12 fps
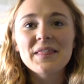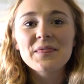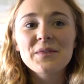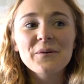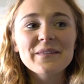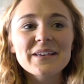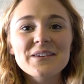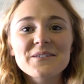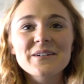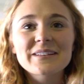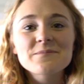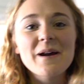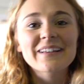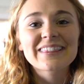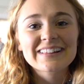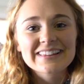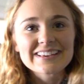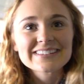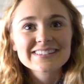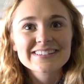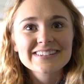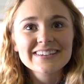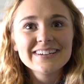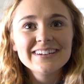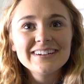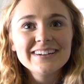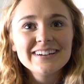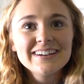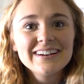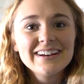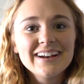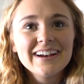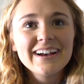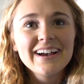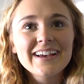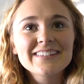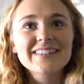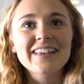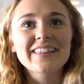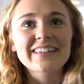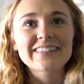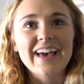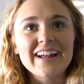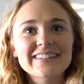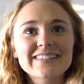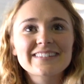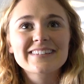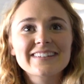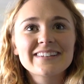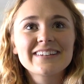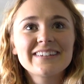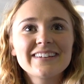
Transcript: the one that you expect the least is like that's.